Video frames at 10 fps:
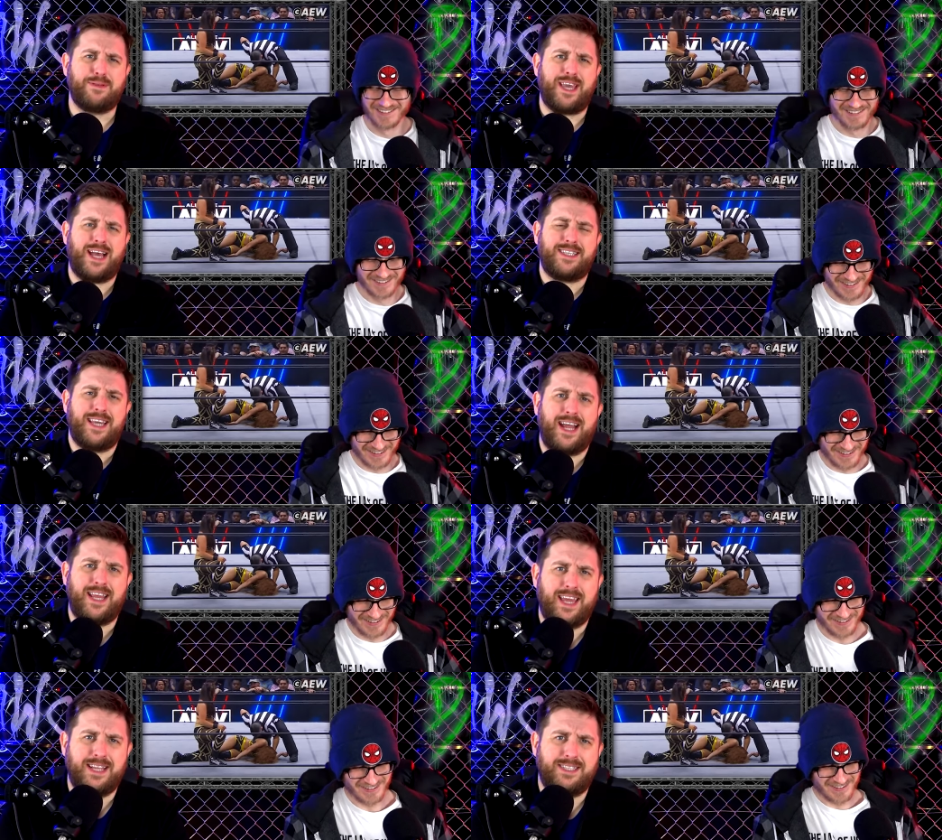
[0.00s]
Speaker 1: us guessing
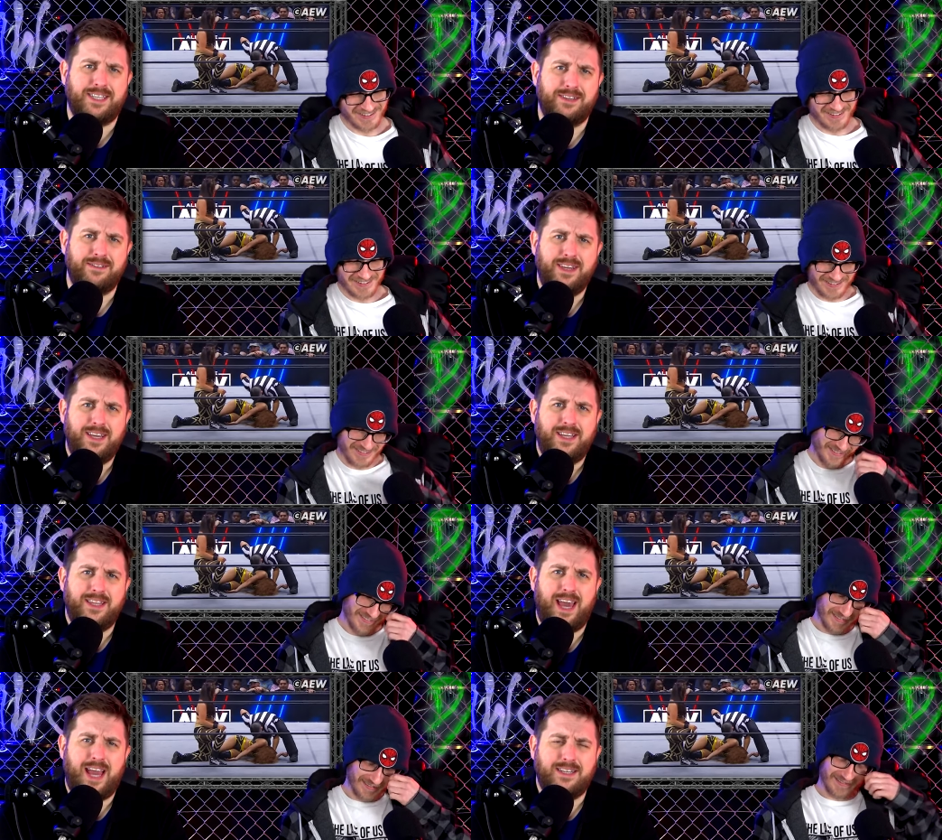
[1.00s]
heading into
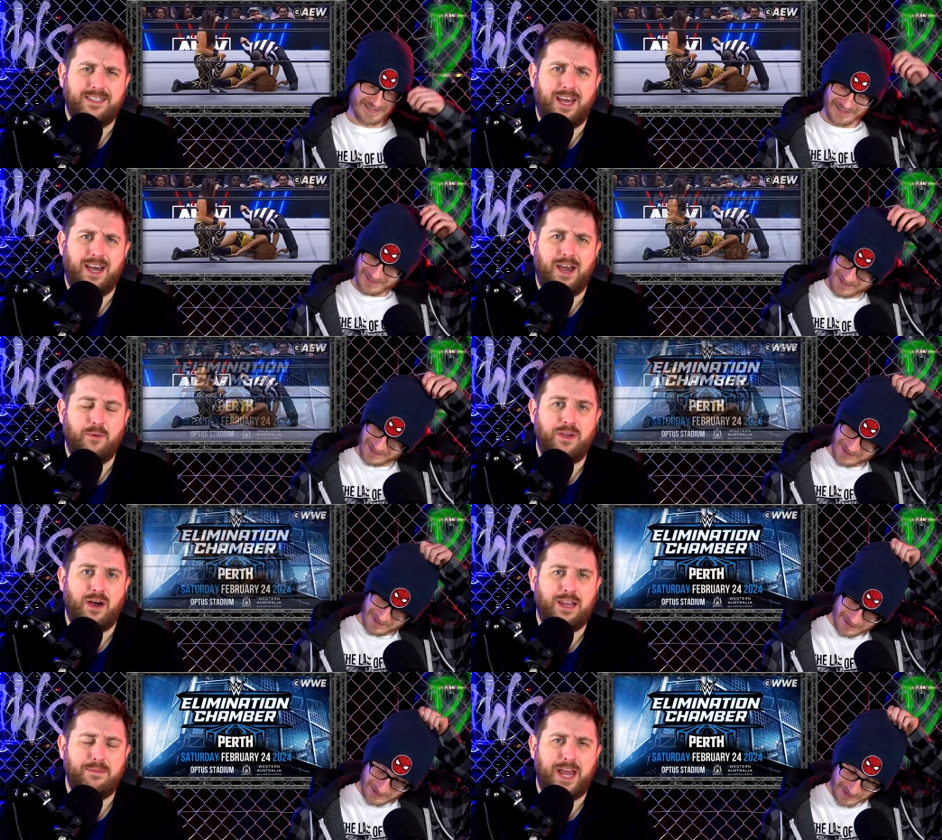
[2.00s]
the end. We
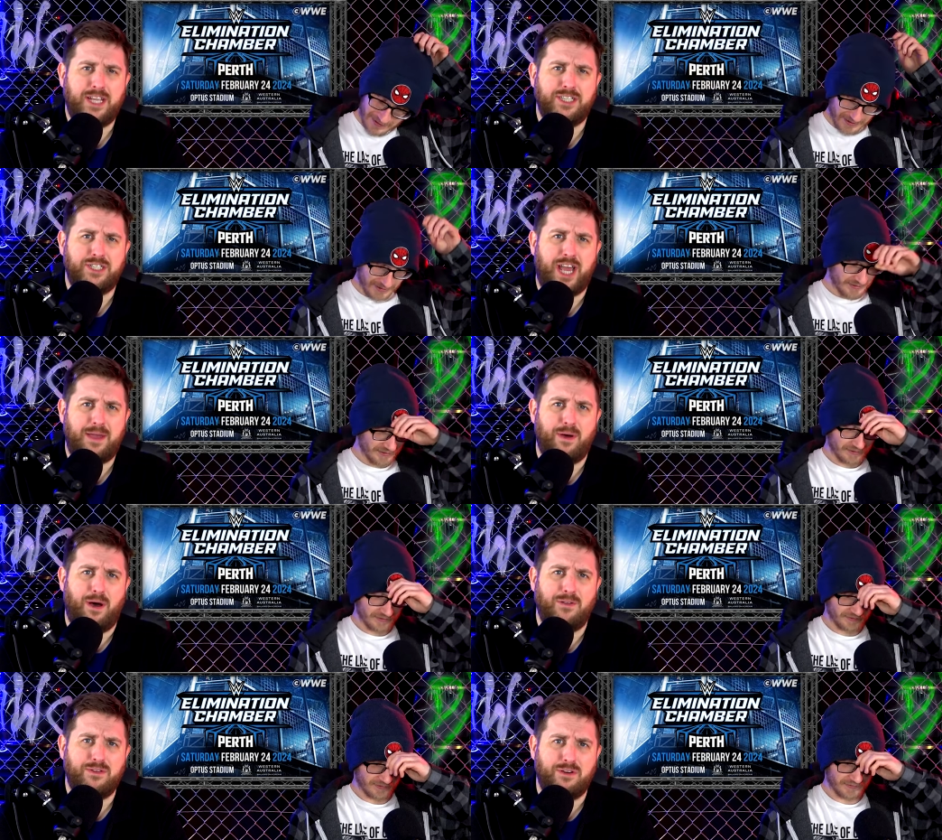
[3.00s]
got Elimination Chamber
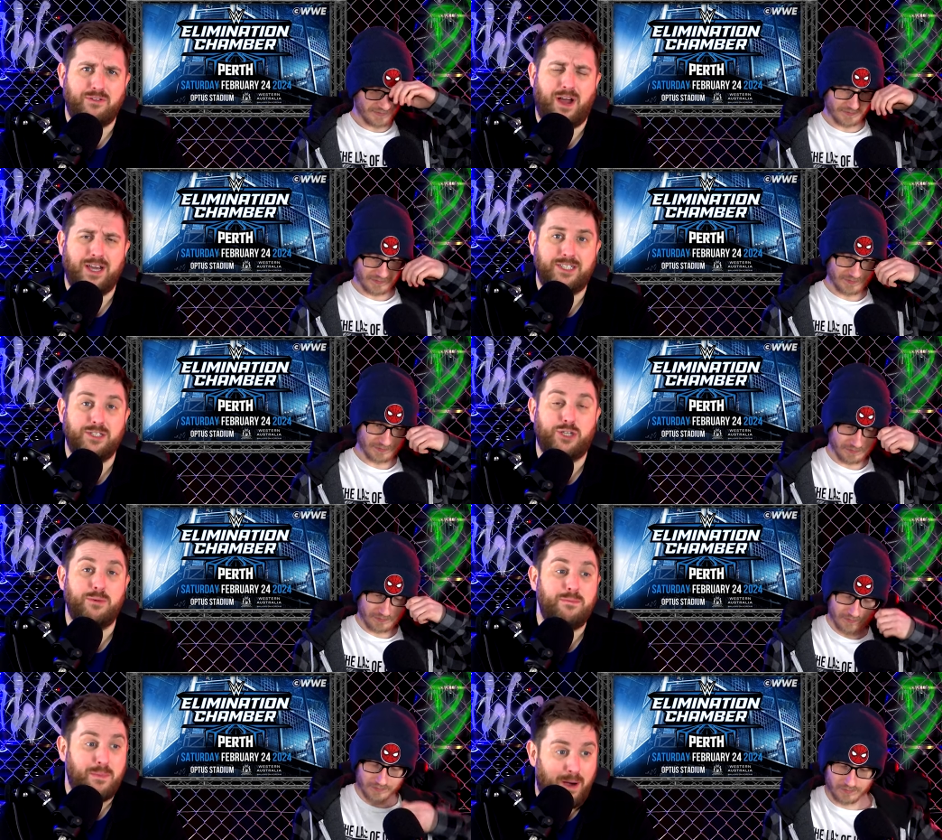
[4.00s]
on the horizon
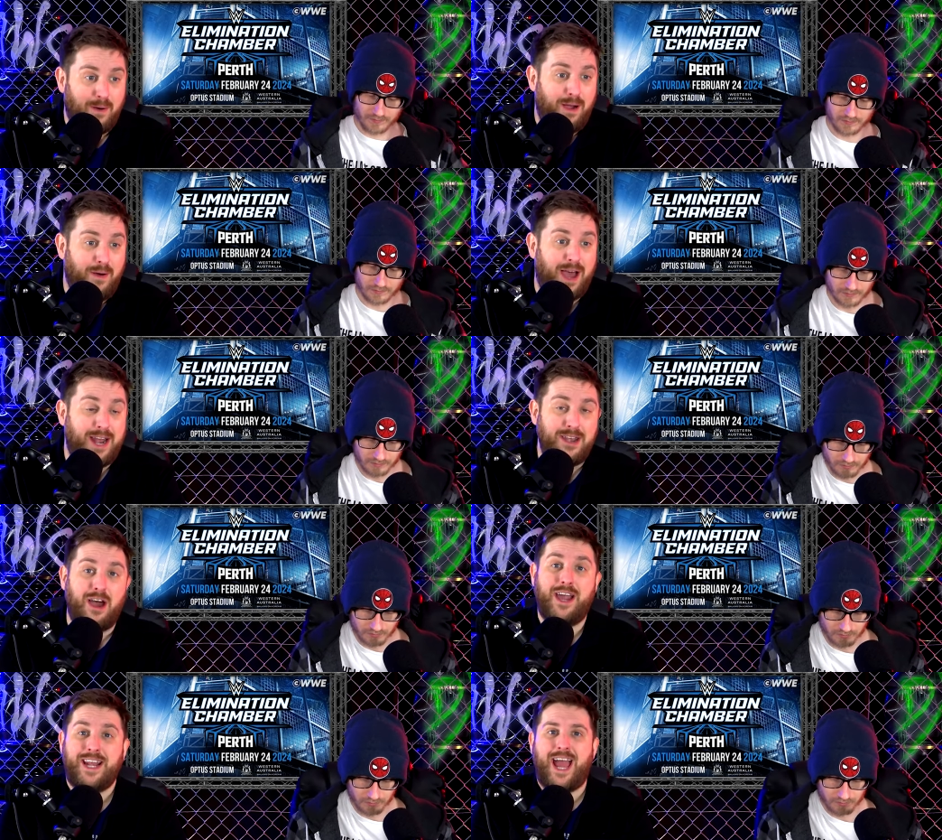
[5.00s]
tomorrow at
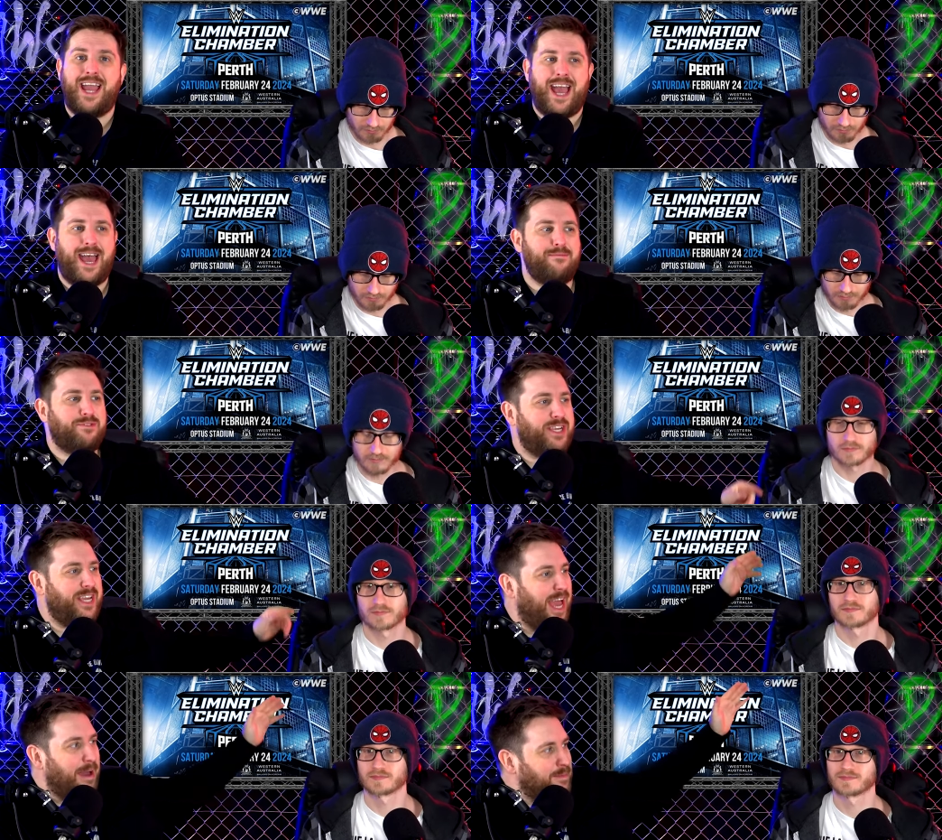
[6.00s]
9 AM
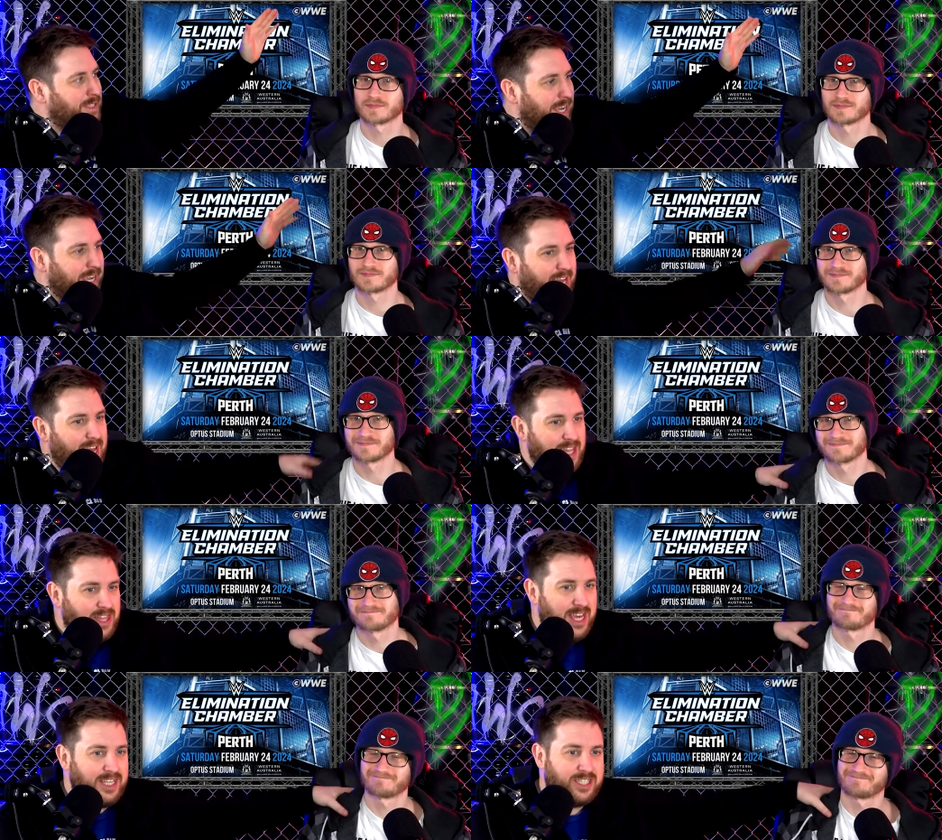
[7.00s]
GMT.
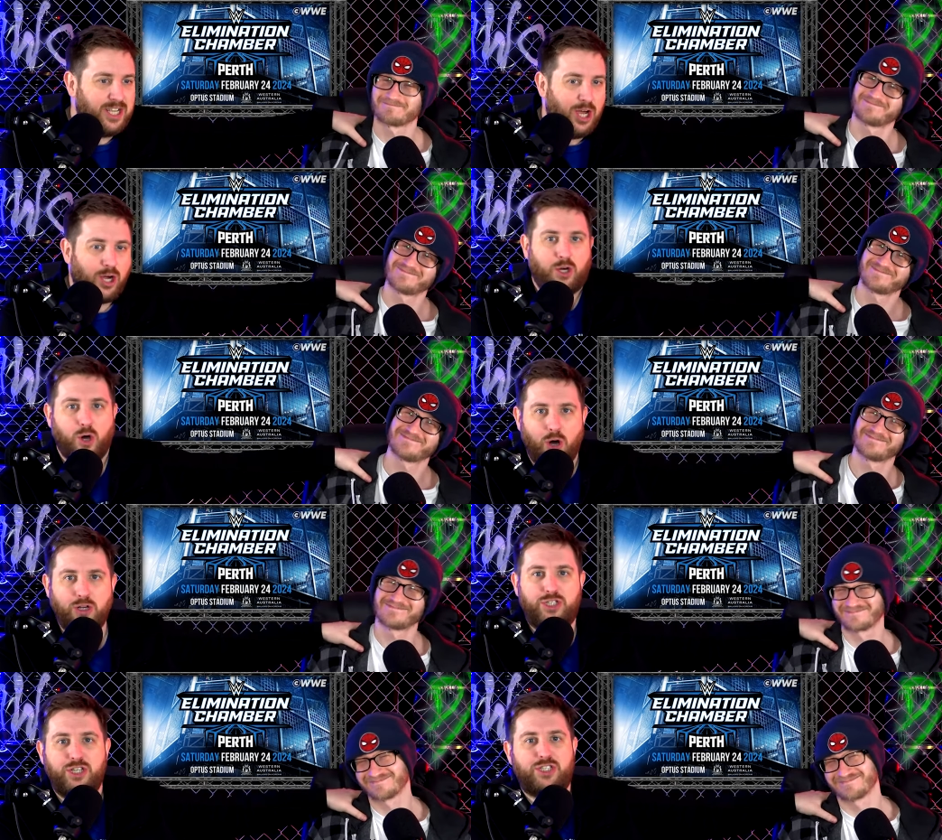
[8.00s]
This
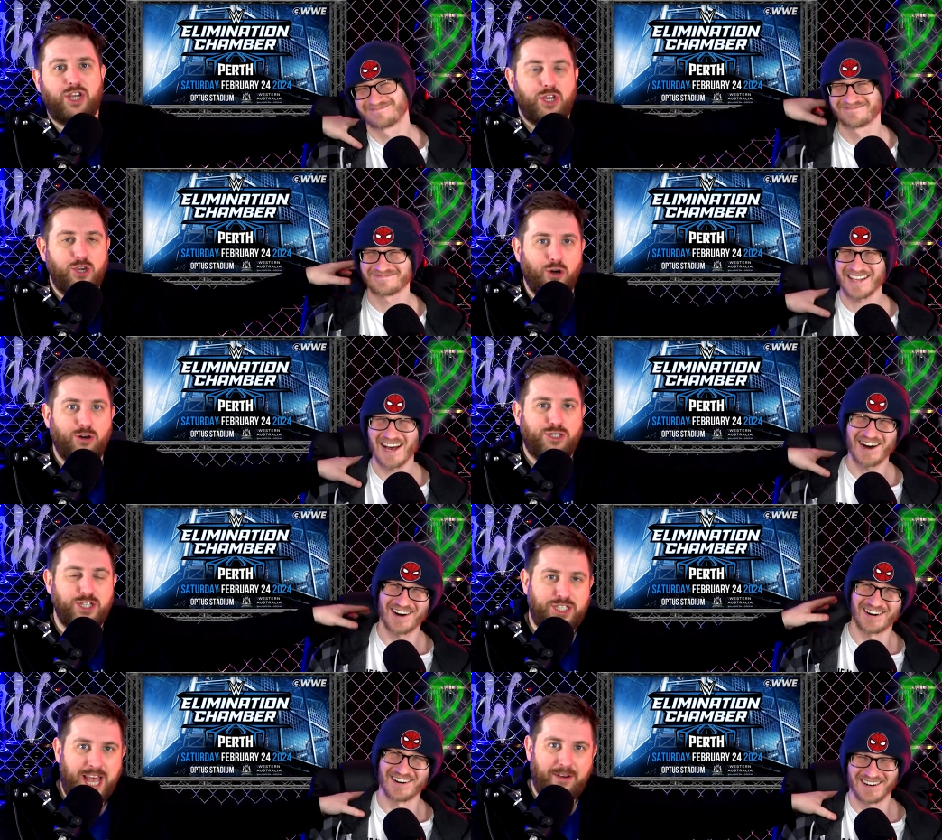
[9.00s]
gorgeous
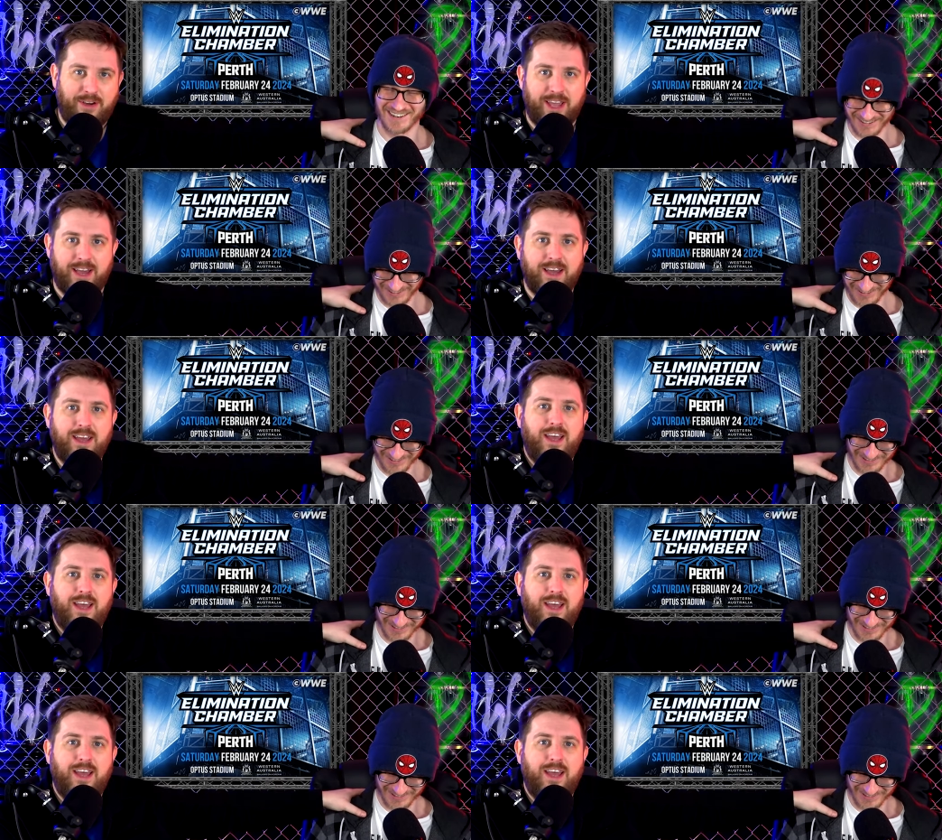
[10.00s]
Yorkshire Terrier